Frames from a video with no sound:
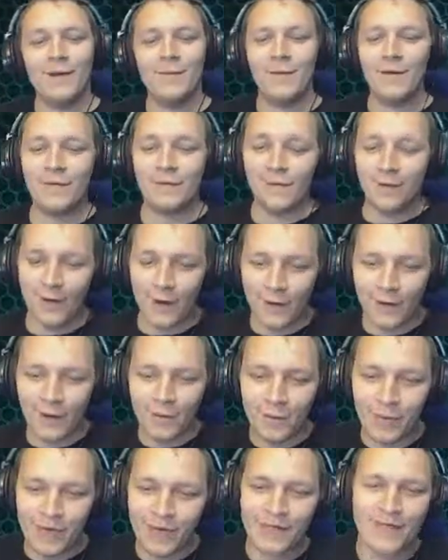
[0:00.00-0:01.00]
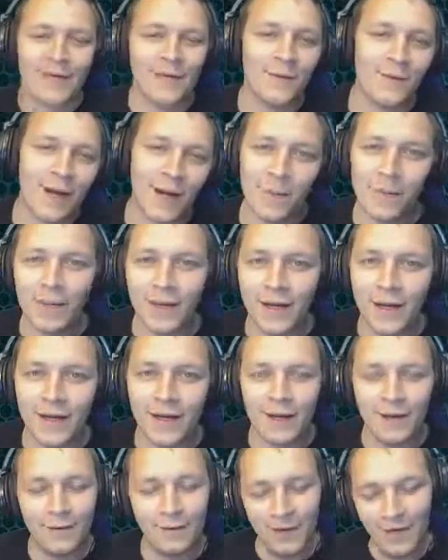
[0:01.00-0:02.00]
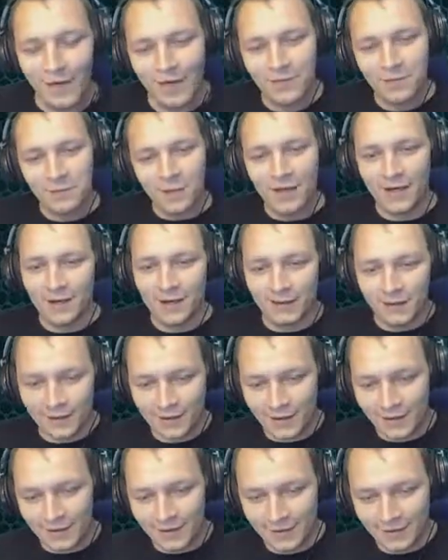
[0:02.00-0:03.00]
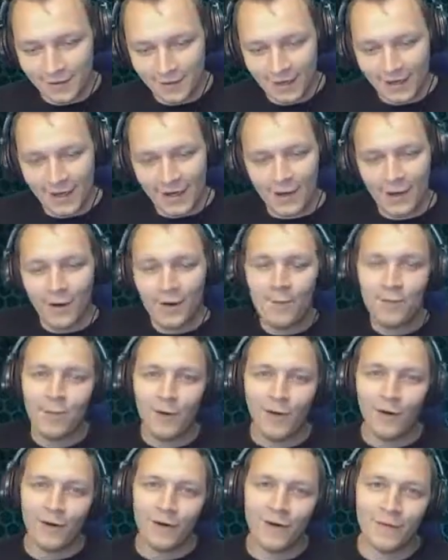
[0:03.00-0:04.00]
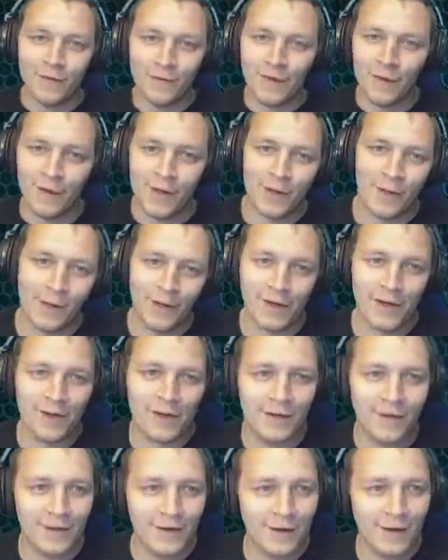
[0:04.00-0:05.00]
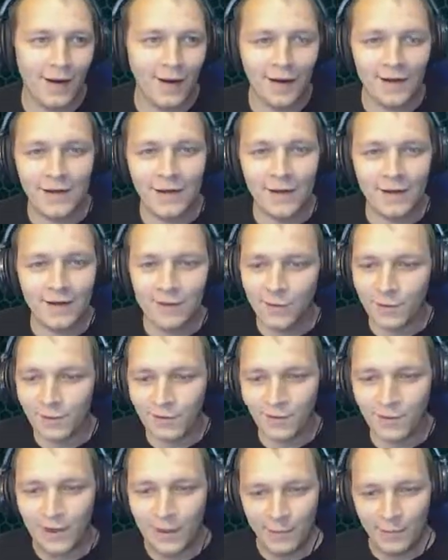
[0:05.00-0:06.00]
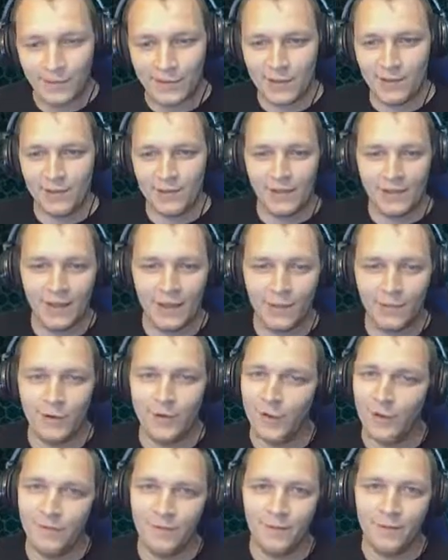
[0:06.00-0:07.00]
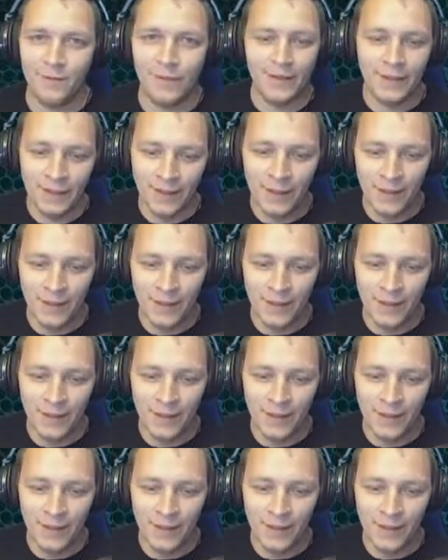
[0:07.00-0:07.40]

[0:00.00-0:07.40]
I mean, on the PC when I let's played it on the channel, it got boring very quickly. You know, I did like 2 or 3 episodes and that were enough for me.